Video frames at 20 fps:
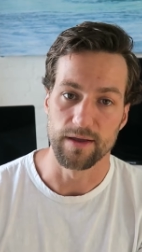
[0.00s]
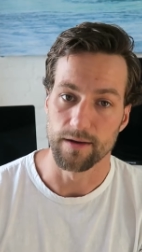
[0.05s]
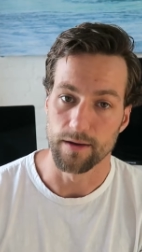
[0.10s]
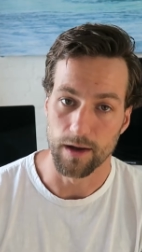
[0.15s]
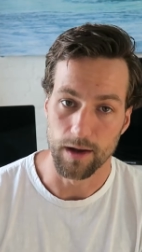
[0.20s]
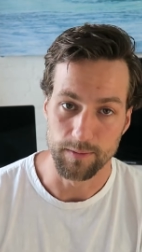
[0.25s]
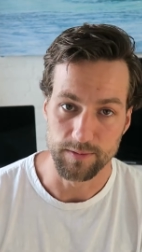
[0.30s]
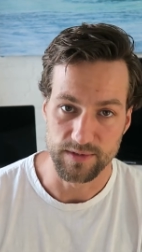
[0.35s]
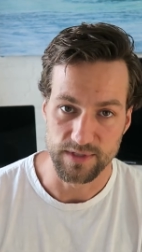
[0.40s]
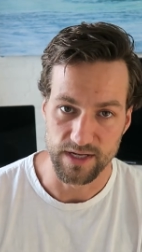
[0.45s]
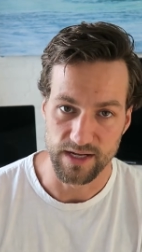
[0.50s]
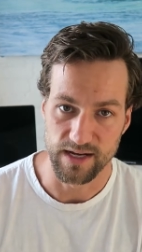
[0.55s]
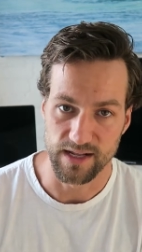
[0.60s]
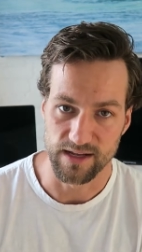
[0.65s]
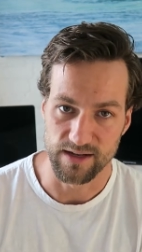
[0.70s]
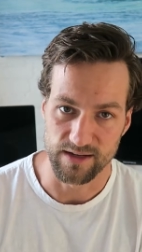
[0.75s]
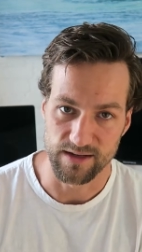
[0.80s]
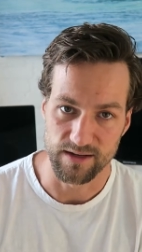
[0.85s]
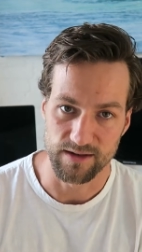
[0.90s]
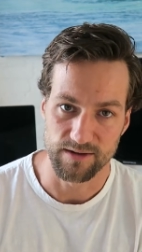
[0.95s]
it
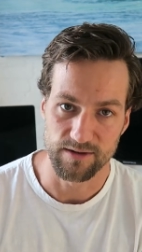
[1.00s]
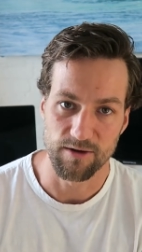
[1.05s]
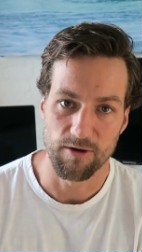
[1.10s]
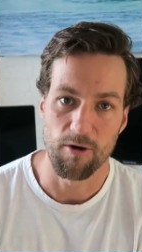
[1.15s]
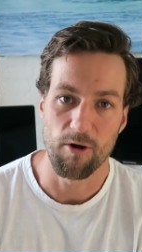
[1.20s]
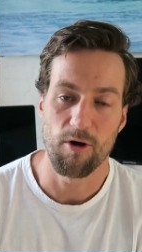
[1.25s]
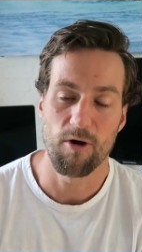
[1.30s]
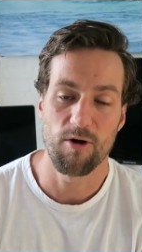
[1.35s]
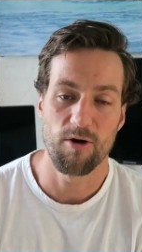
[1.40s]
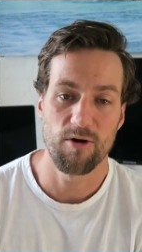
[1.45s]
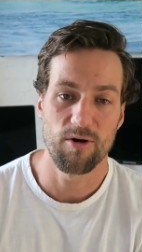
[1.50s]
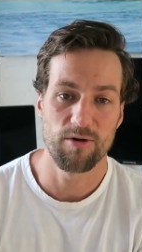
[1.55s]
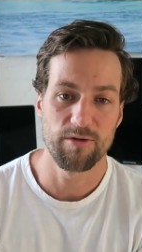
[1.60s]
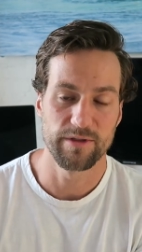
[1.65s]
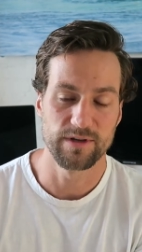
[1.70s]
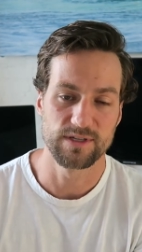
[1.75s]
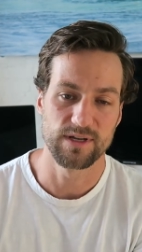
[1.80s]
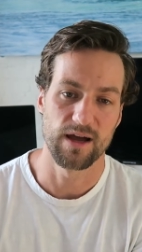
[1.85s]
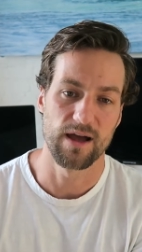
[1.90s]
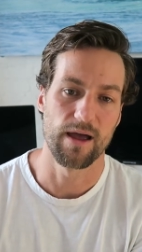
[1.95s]
updating all
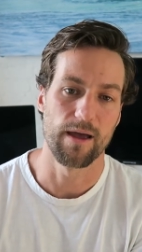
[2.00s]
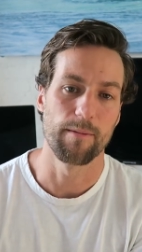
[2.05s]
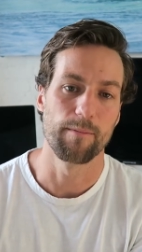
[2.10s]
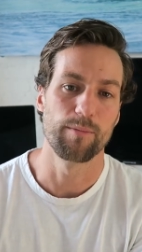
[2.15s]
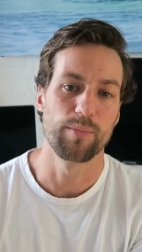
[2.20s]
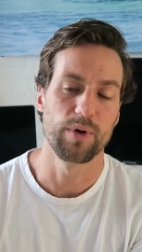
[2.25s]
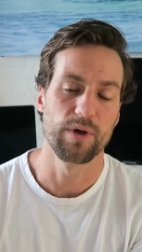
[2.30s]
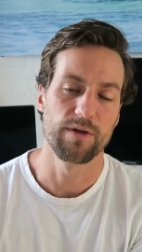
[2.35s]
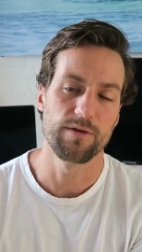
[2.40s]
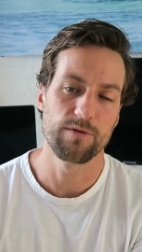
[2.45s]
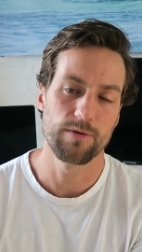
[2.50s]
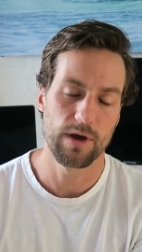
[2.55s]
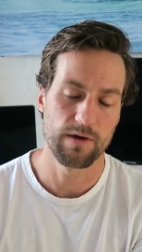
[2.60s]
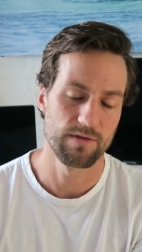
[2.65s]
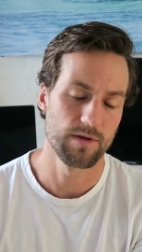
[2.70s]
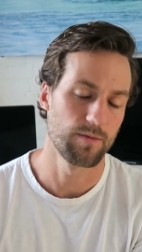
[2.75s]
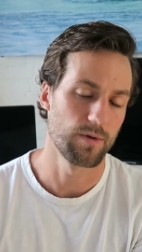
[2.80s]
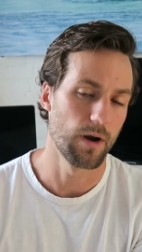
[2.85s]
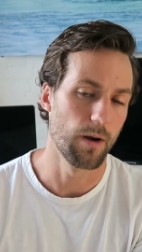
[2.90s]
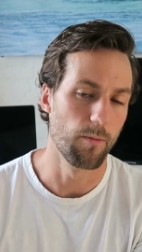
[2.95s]
the time, but you
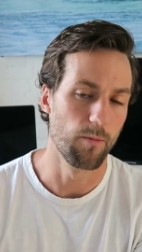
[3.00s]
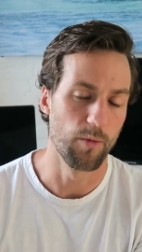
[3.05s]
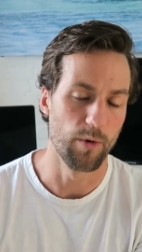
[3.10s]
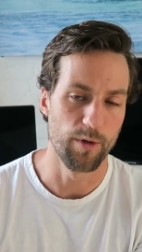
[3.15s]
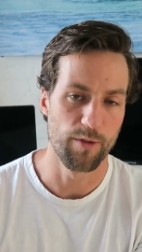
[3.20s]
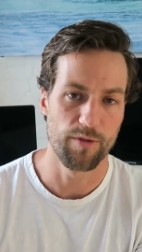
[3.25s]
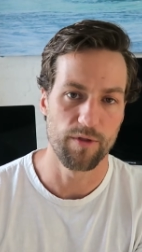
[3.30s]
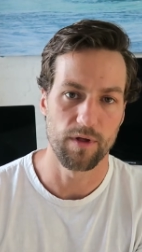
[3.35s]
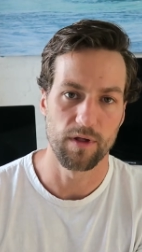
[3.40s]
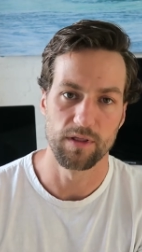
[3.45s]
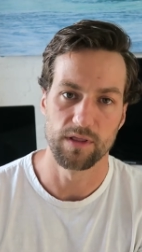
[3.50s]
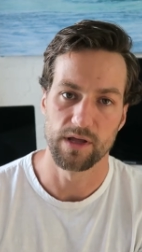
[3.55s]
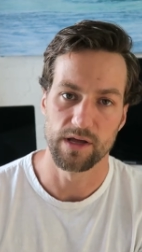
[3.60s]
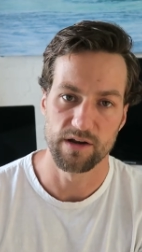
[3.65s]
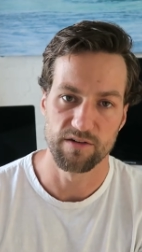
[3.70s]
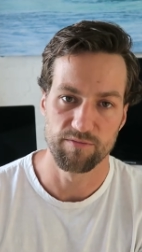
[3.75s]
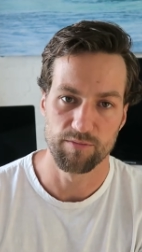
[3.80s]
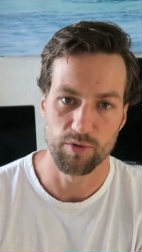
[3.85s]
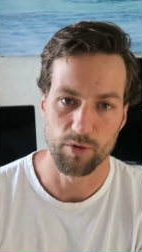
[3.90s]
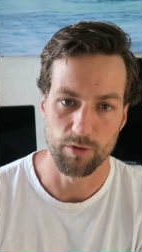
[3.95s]
have that problem with a
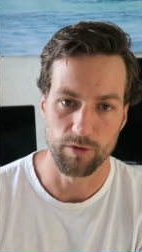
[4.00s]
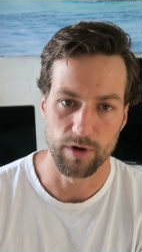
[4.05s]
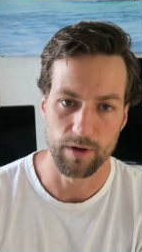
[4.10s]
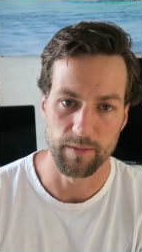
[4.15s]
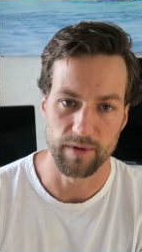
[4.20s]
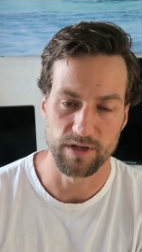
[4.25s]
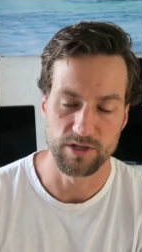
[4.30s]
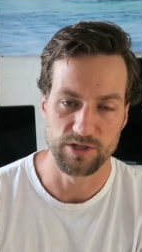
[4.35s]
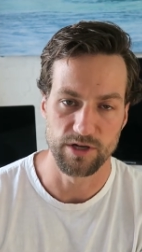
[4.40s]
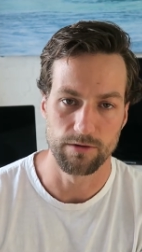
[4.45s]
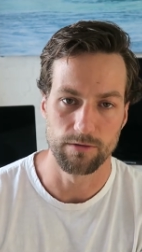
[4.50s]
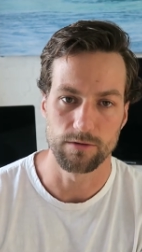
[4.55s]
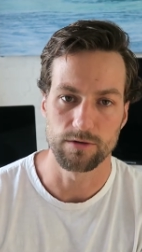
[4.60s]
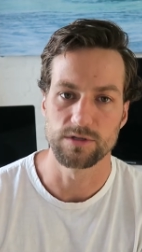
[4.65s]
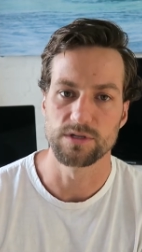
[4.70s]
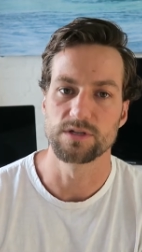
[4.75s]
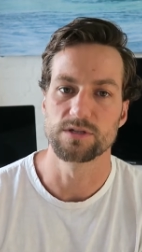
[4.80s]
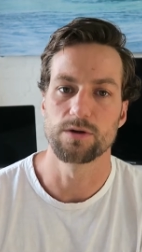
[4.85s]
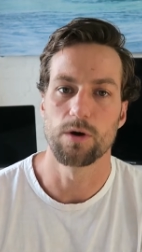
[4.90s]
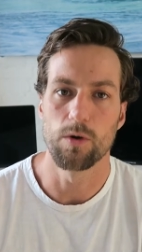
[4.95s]
lot of programming in general
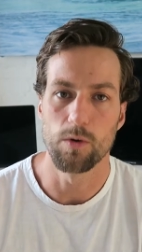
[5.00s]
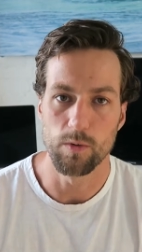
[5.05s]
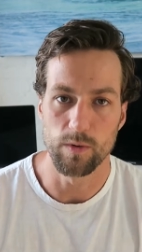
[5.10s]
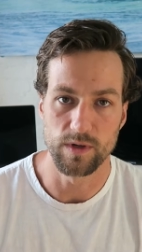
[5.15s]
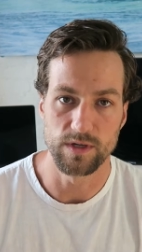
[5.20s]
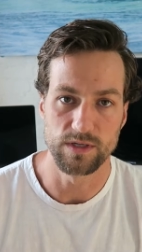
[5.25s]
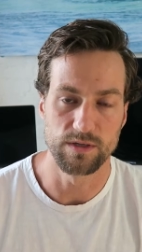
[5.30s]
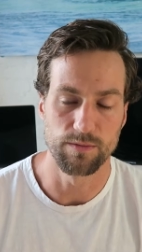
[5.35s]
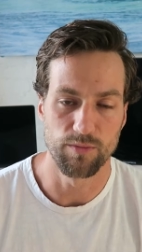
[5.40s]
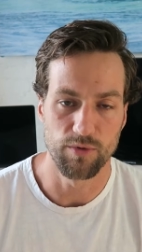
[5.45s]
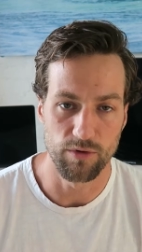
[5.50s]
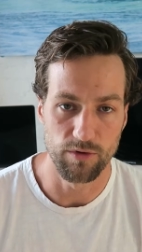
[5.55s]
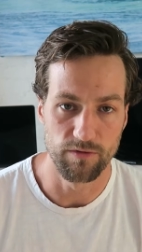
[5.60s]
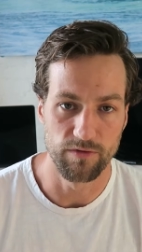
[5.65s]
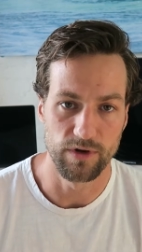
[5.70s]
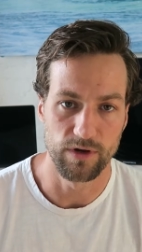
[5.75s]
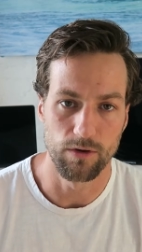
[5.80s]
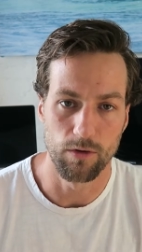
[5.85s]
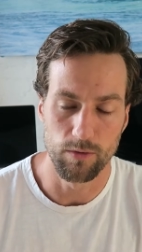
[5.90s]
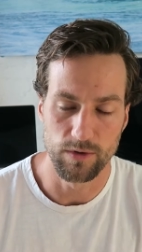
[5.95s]
because it's always
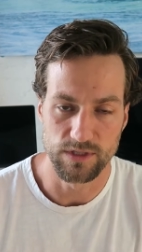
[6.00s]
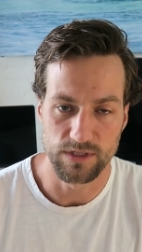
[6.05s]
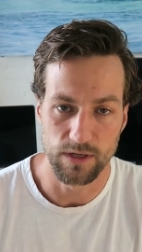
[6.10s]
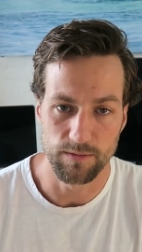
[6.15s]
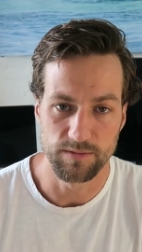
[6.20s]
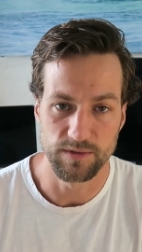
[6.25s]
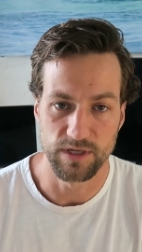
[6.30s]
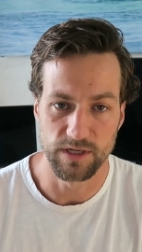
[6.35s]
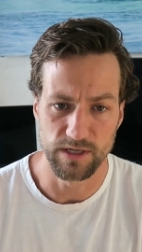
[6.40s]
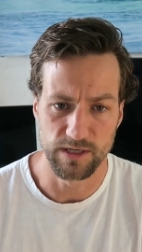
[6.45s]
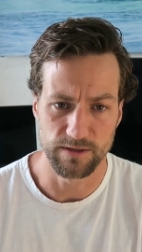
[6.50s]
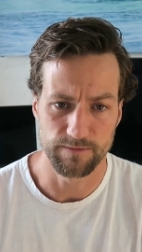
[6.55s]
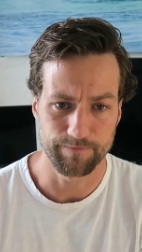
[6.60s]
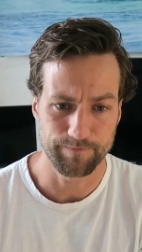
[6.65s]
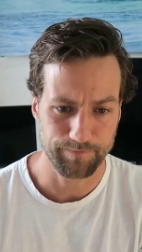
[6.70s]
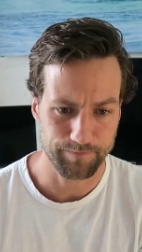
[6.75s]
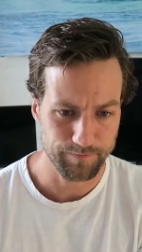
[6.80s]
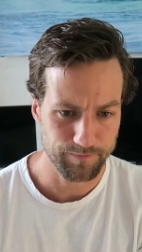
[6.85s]
improving, always updating.